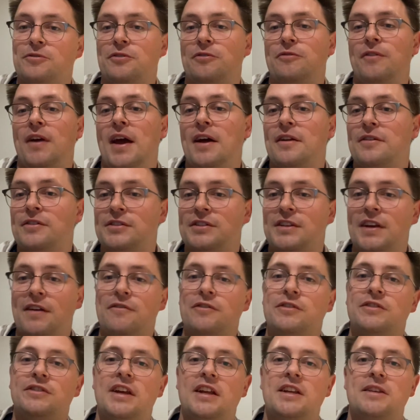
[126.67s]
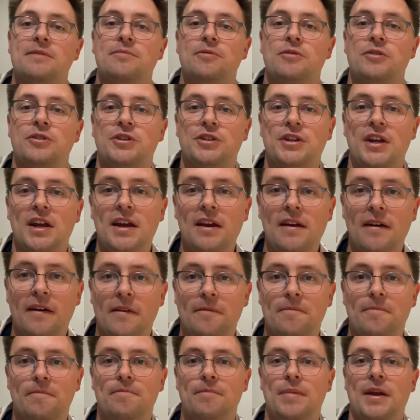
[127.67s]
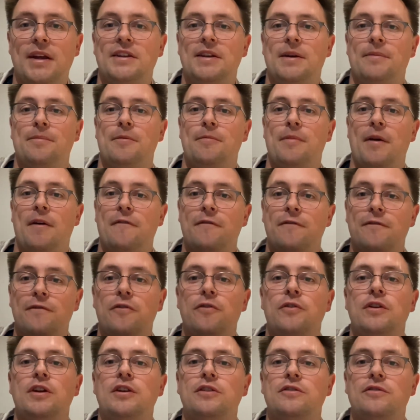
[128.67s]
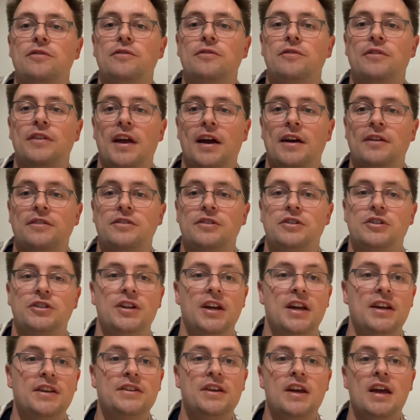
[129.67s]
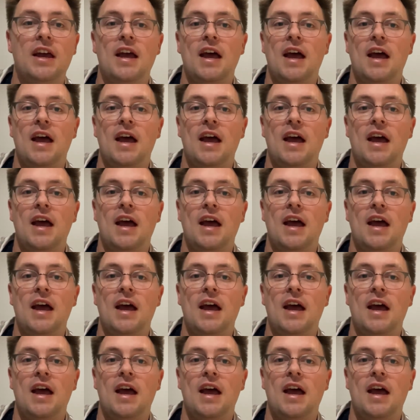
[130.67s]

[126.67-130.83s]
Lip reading: around 7 cents per share. I picked up about 42,000 shares.